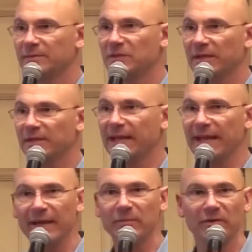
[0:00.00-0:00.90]
Can
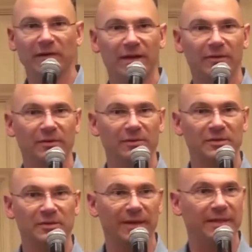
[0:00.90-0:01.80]
I move on, or
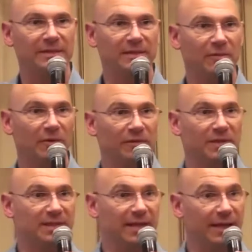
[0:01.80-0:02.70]
do I need to go over
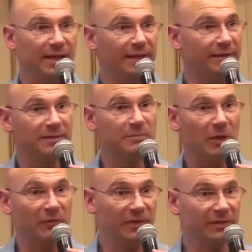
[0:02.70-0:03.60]
this again? And it is
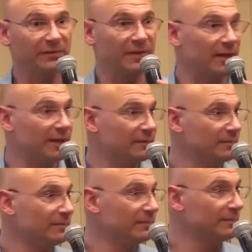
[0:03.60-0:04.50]
perfectly fine.
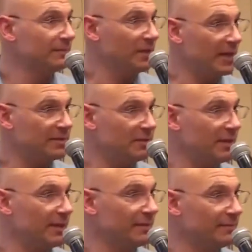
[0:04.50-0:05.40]
You guys all
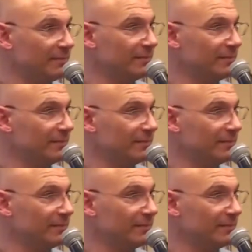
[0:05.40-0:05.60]
right?